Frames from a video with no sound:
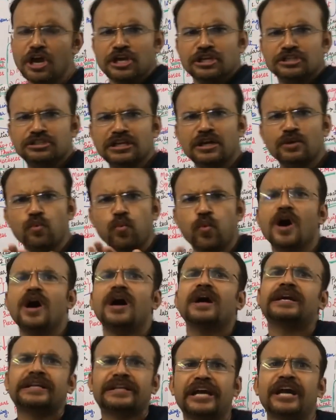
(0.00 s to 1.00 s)
Sir,
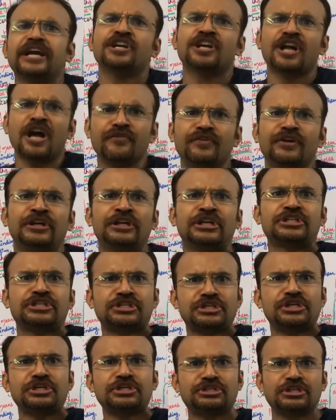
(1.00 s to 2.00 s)
what kind of
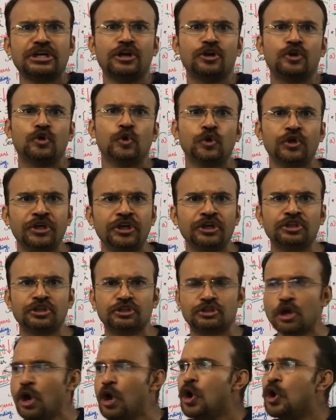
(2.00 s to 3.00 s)
industries are doing
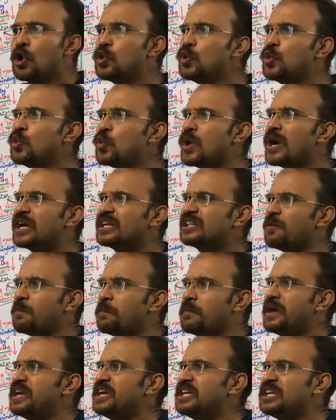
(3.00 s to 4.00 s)
this? Who are the
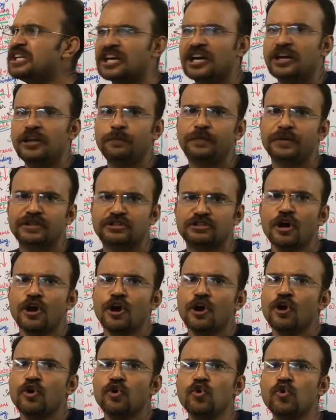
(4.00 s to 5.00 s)
main culprits?
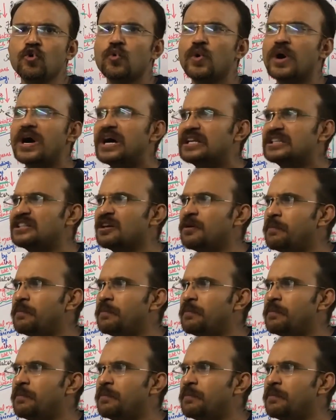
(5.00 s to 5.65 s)
Who are the